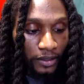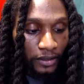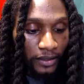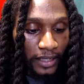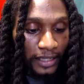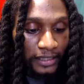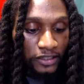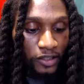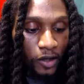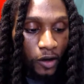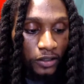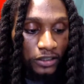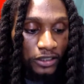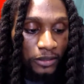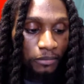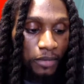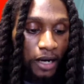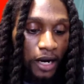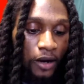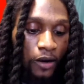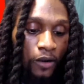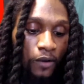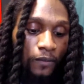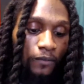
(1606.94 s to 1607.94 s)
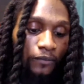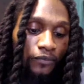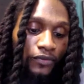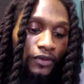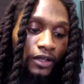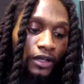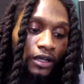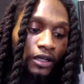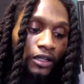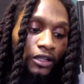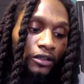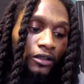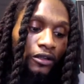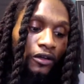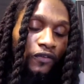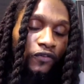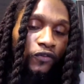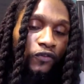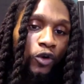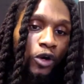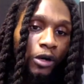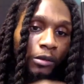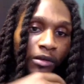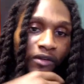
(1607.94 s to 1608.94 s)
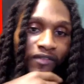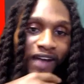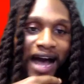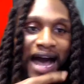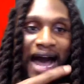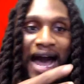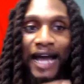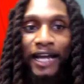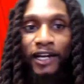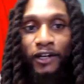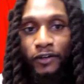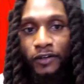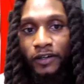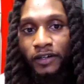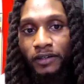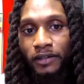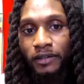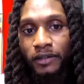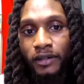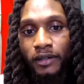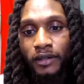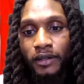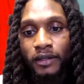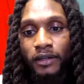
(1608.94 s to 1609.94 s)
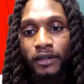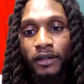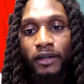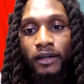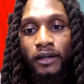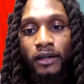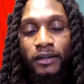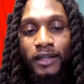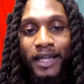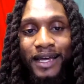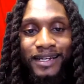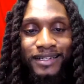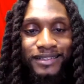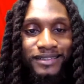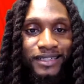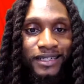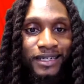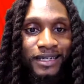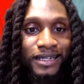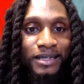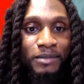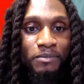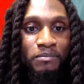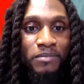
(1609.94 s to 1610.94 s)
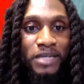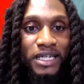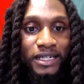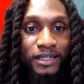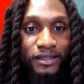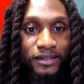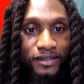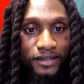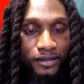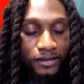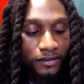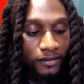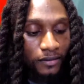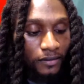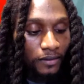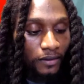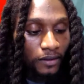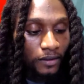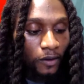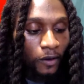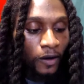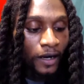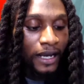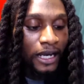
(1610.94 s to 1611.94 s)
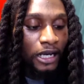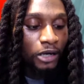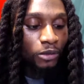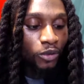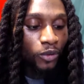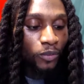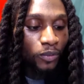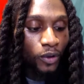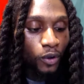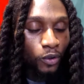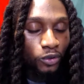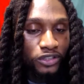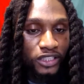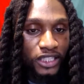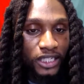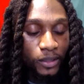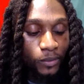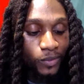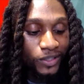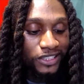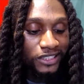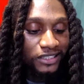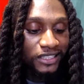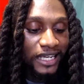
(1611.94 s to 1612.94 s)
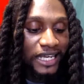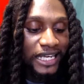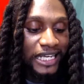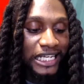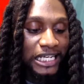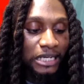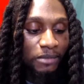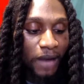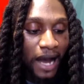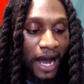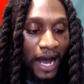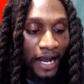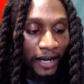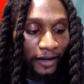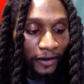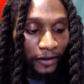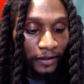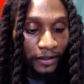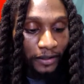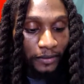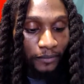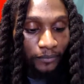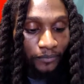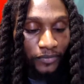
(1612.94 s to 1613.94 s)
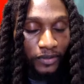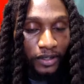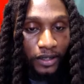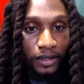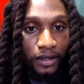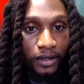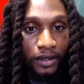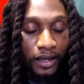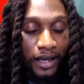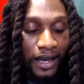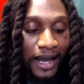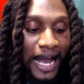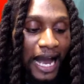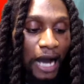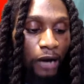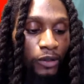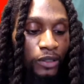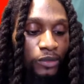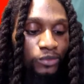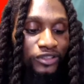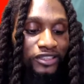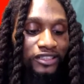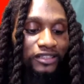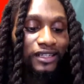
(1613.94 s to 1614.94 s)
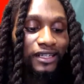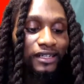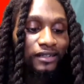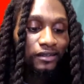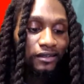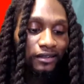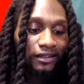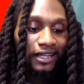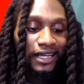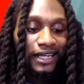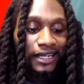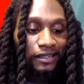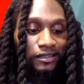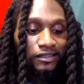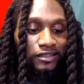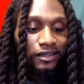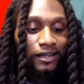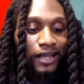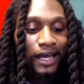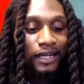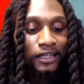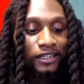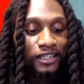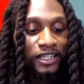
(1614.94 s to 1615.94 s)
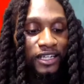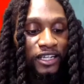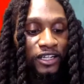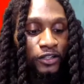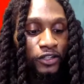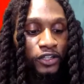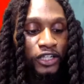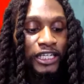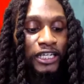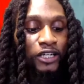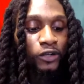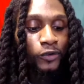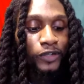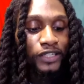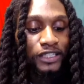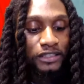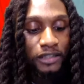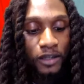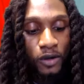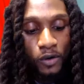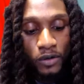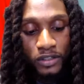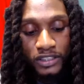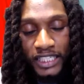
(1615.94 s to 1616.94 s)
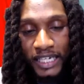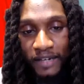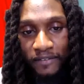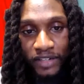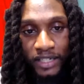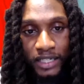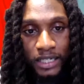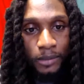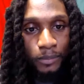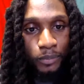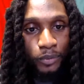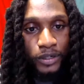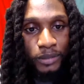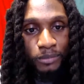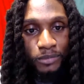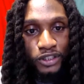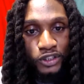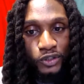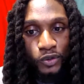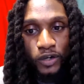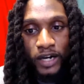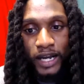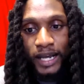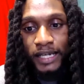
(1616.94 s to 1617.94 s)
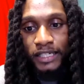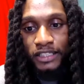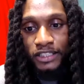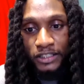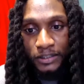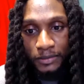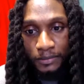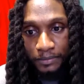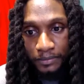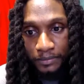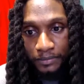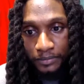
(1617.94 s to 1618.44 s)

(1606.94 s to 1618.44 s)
they talked about the form of iron that is in meat or animal protein, which is heme iron, and how it was linked to like decreased longevity and premature aging.